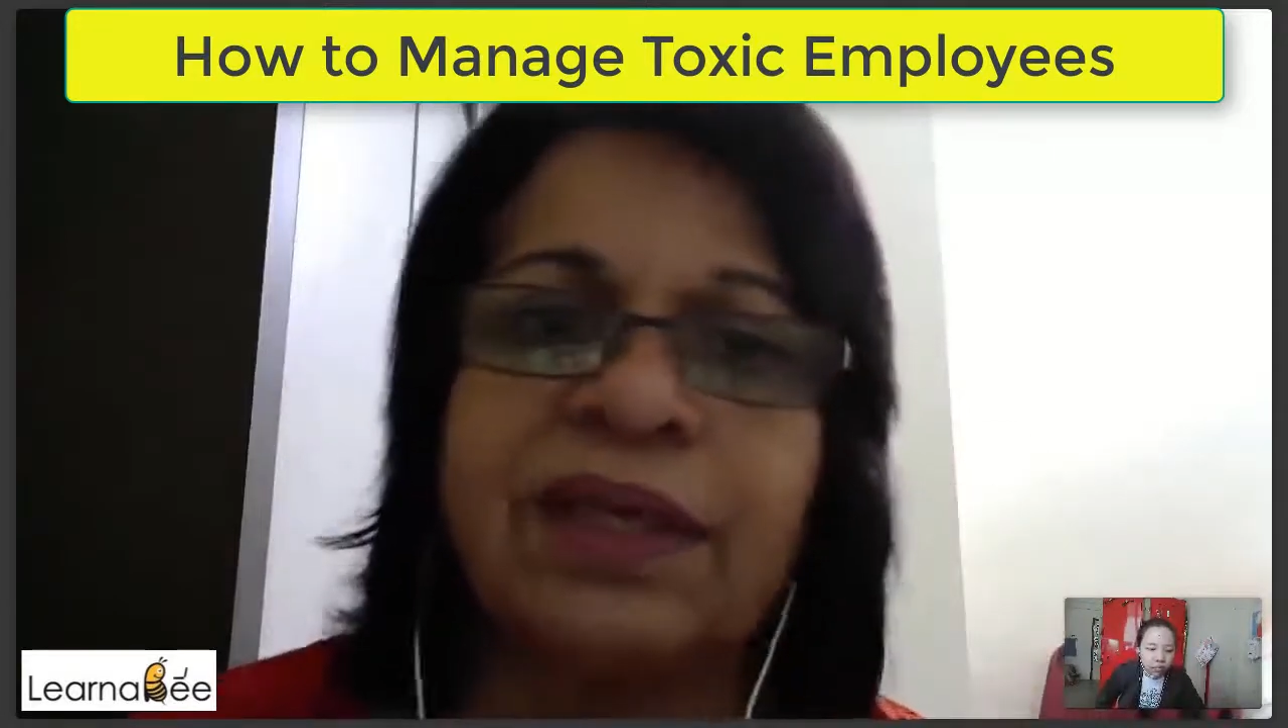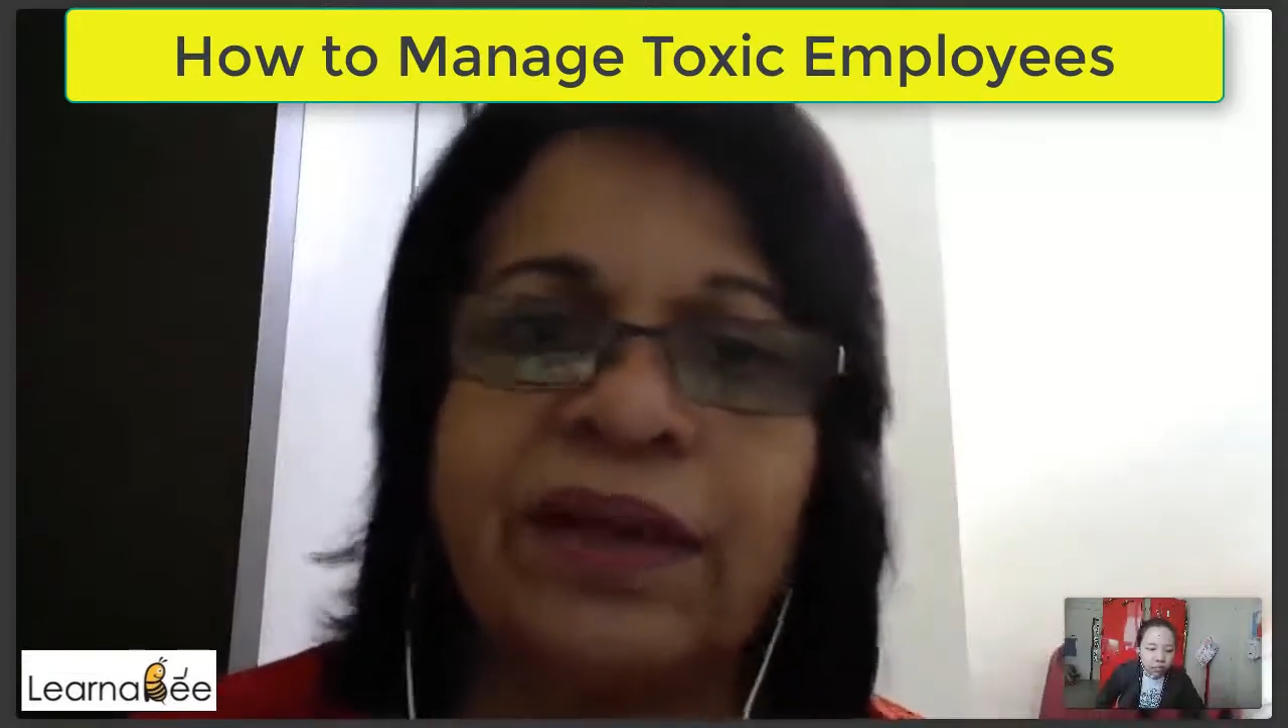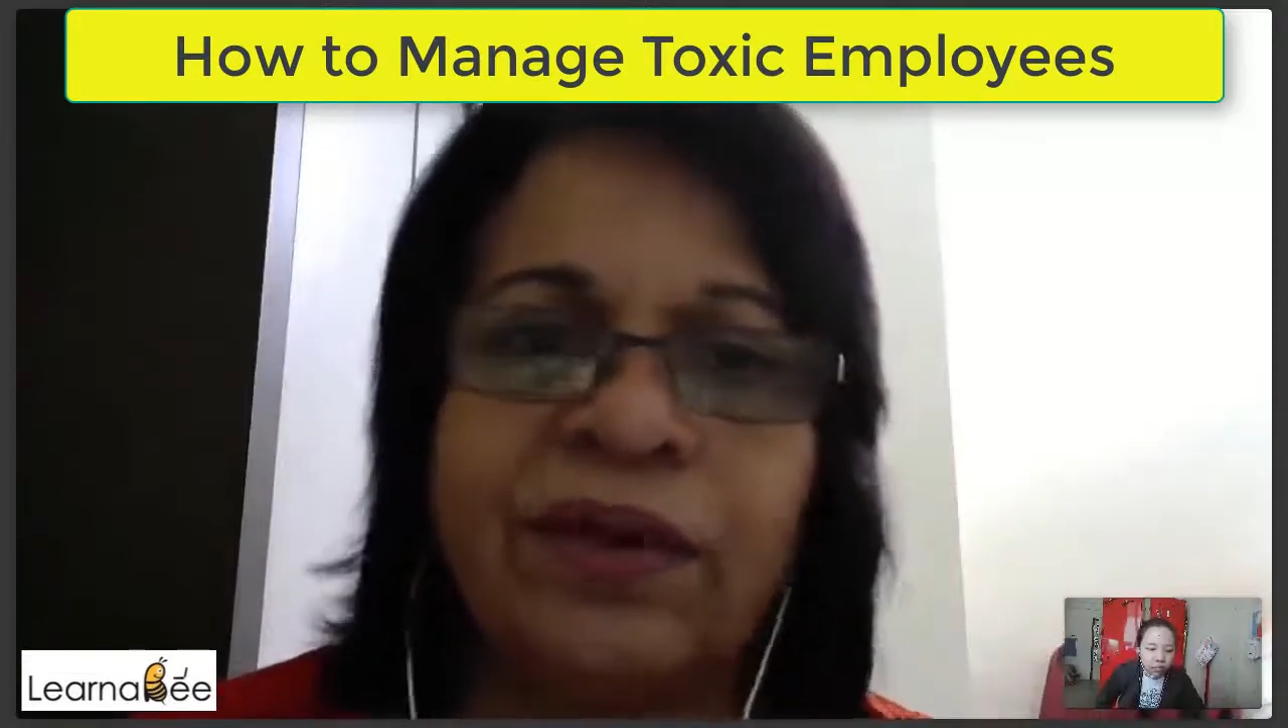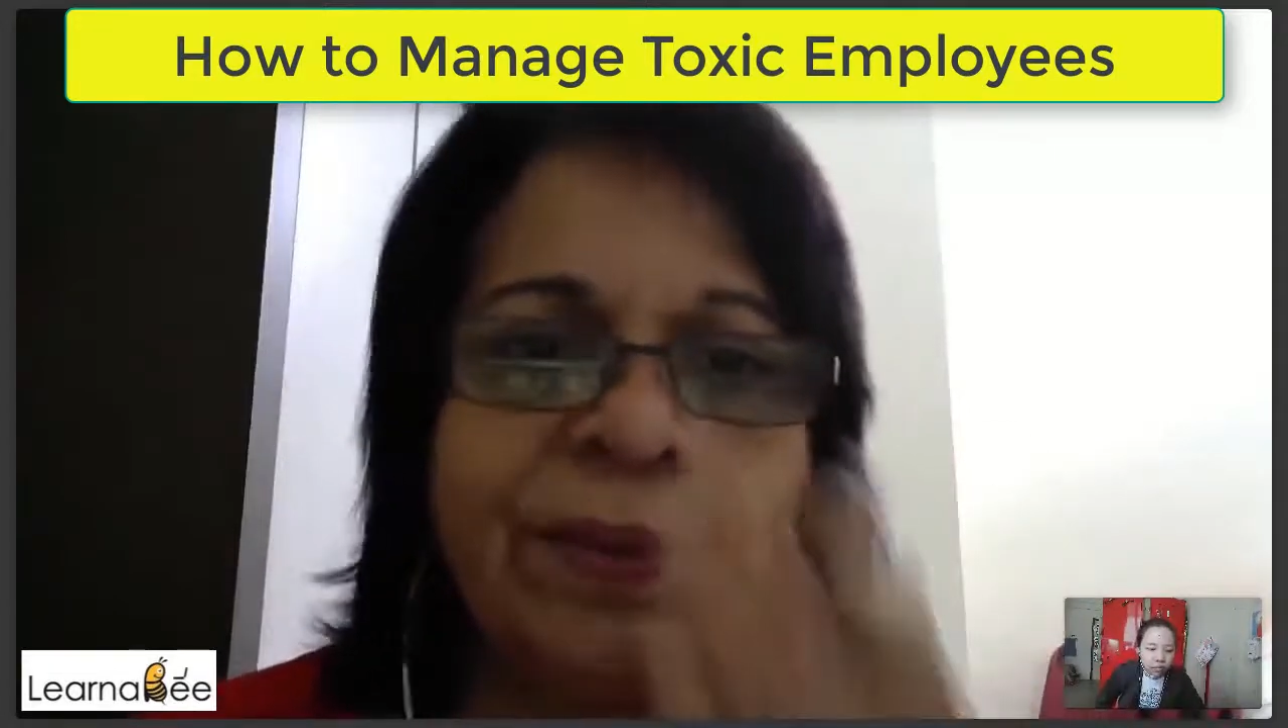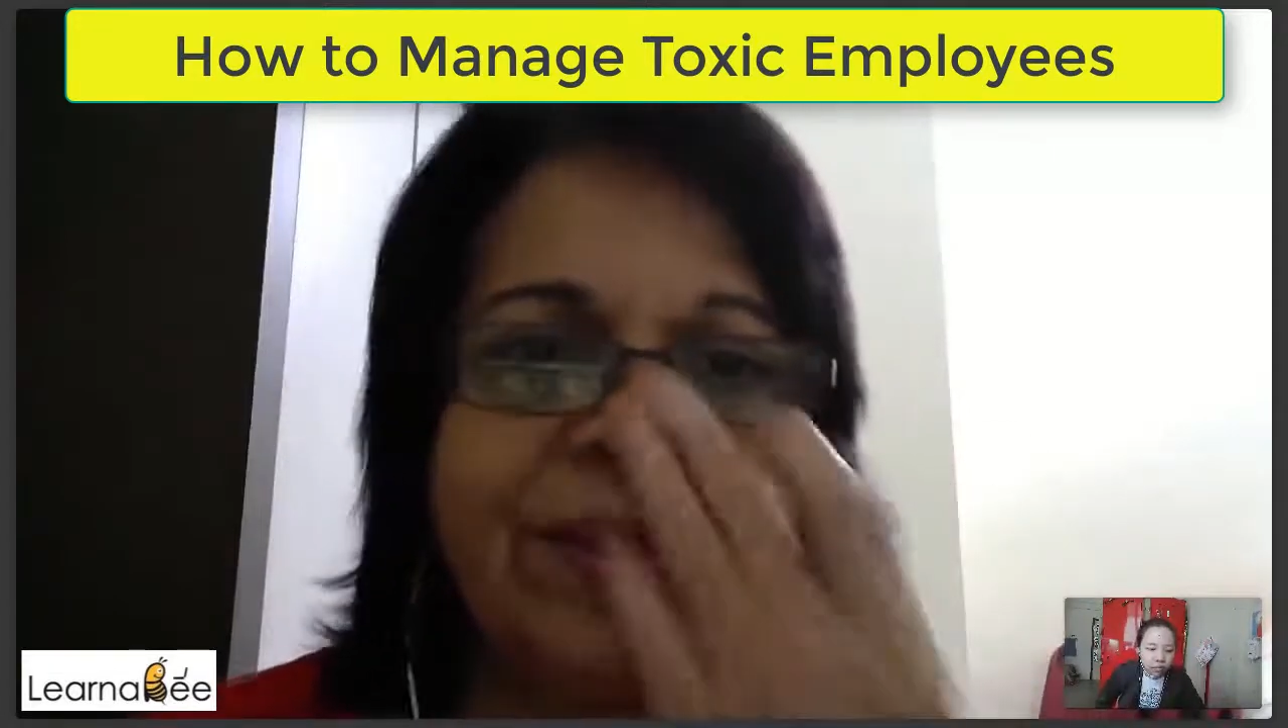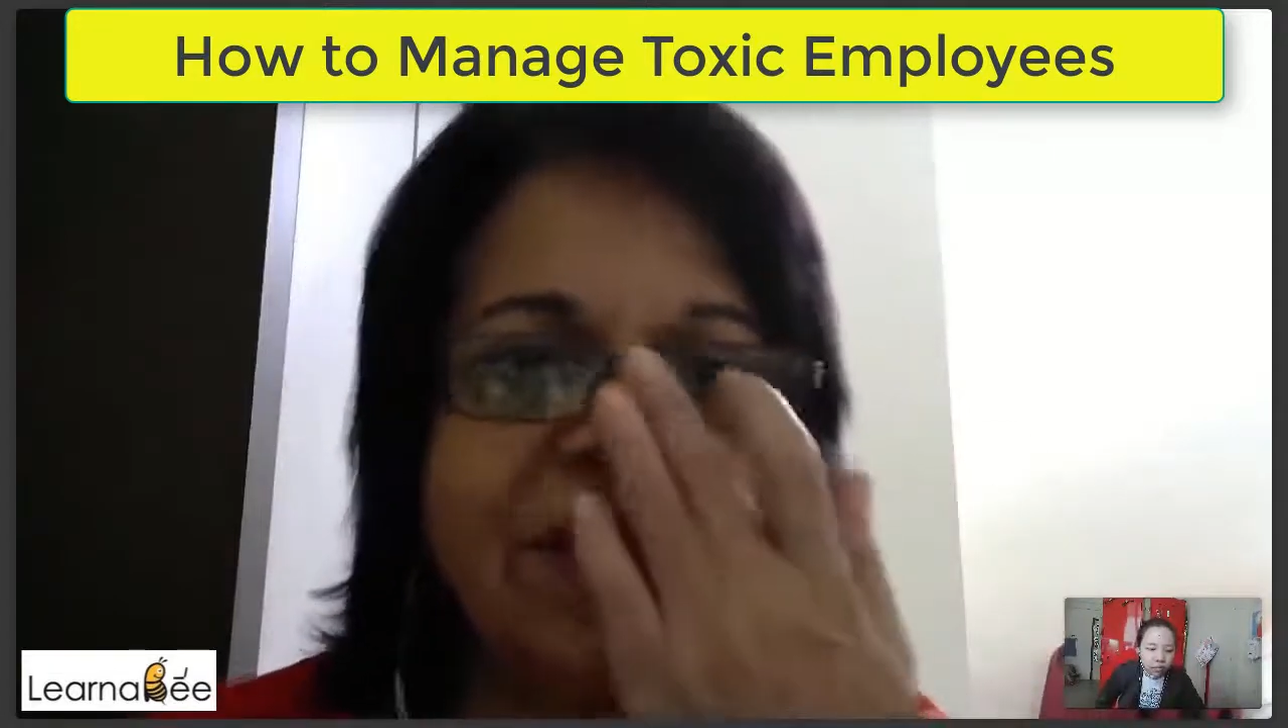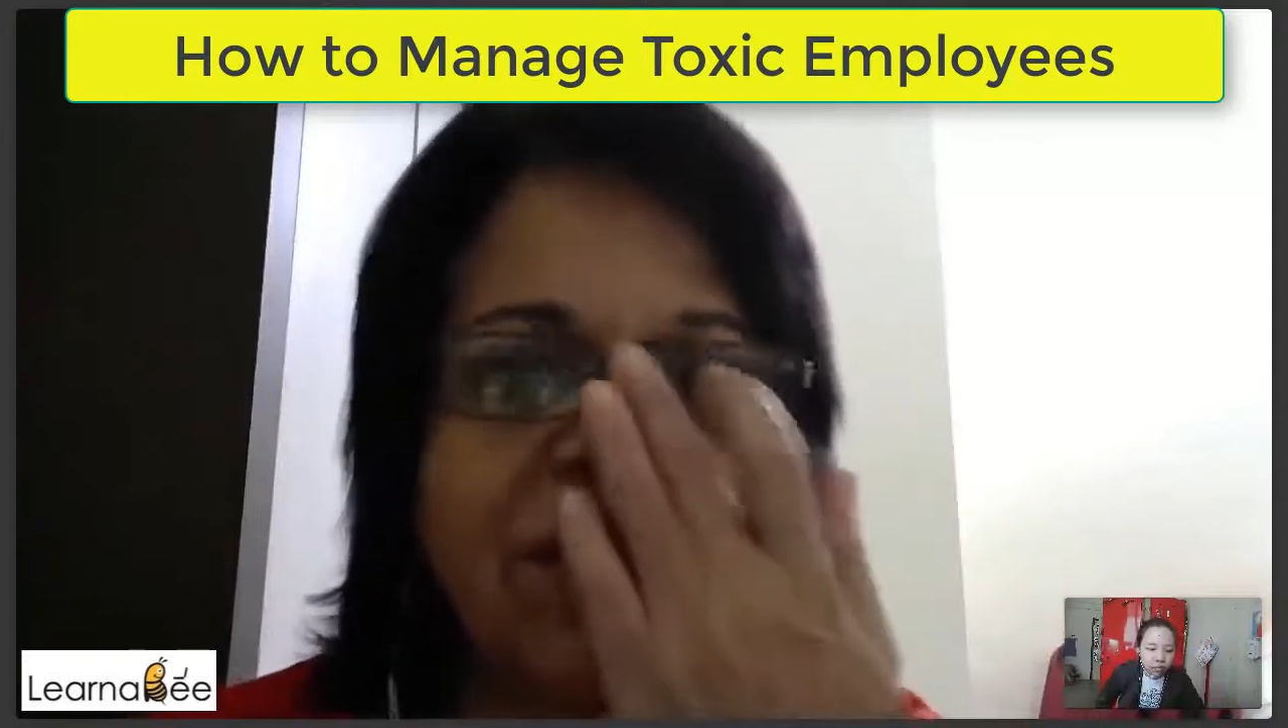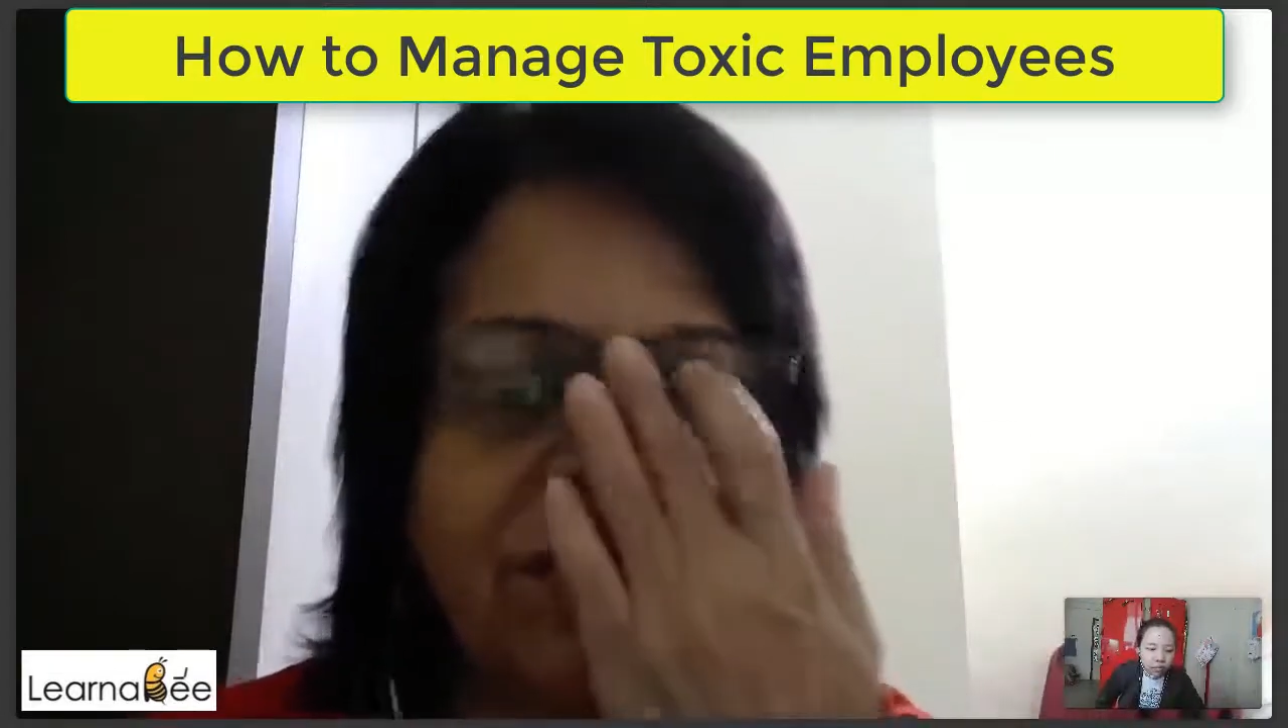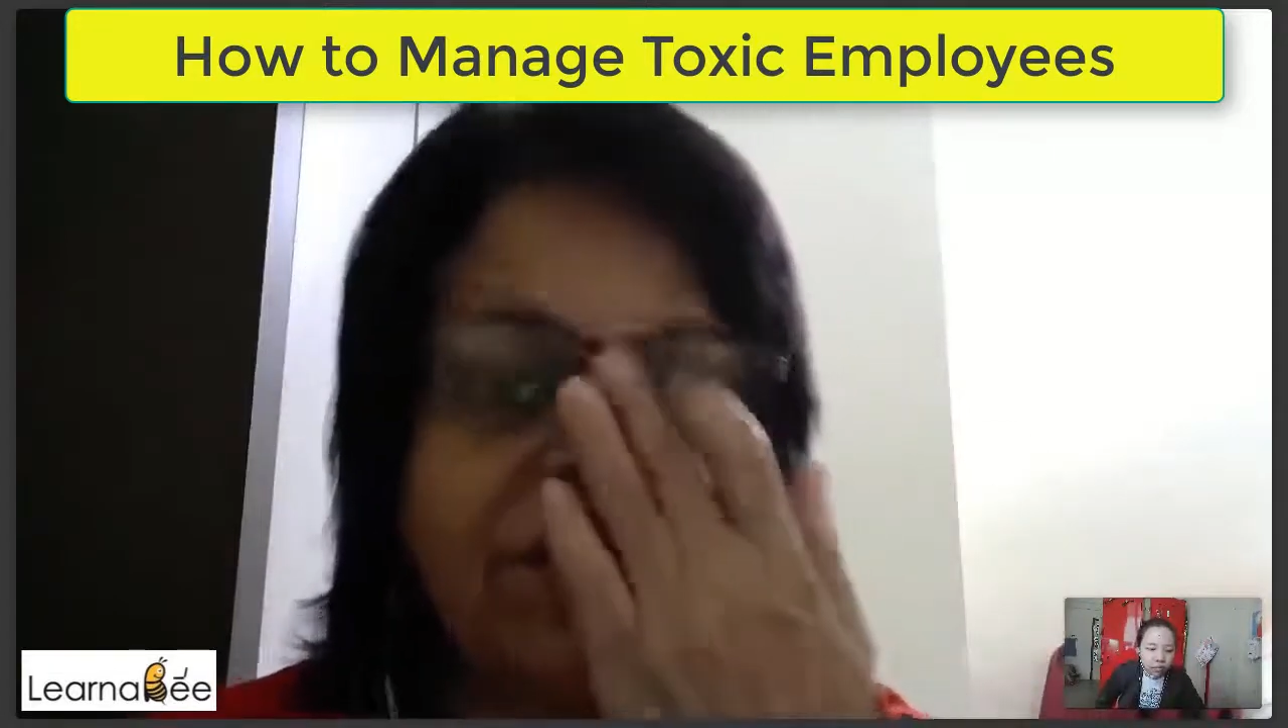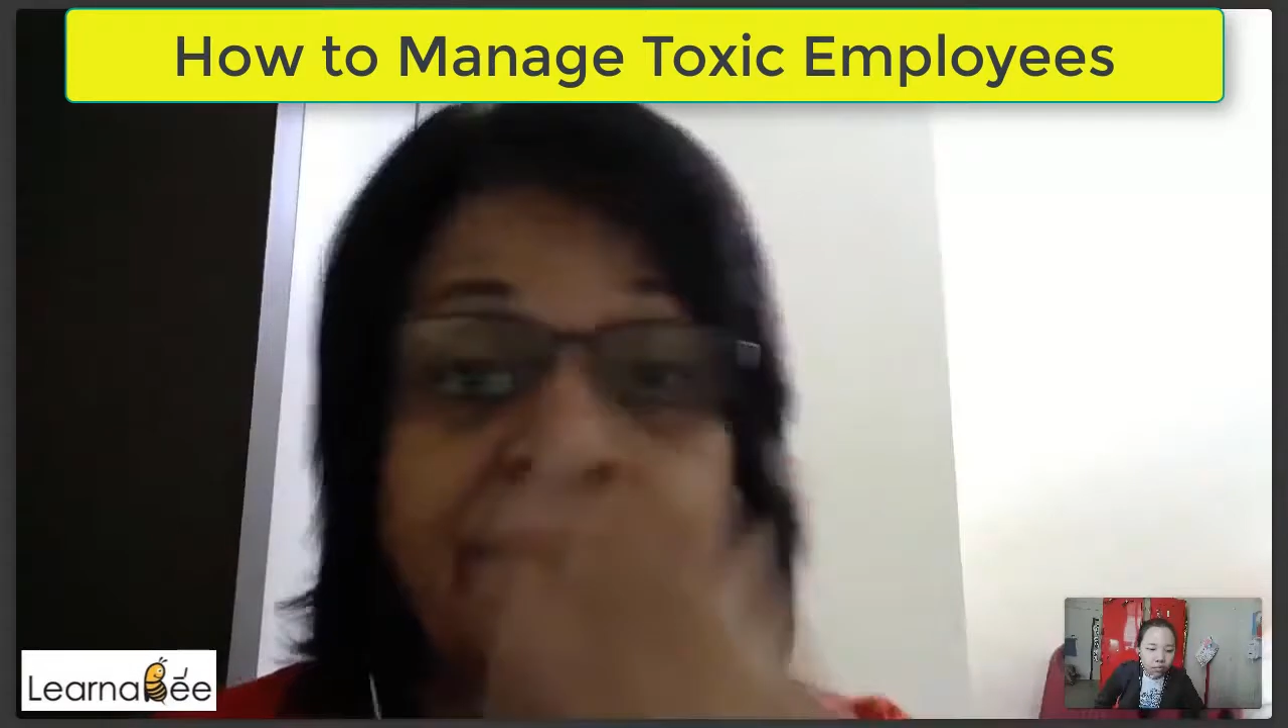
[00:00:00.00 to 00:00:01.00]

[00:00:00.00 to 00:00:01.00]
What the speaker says: I hope it's a good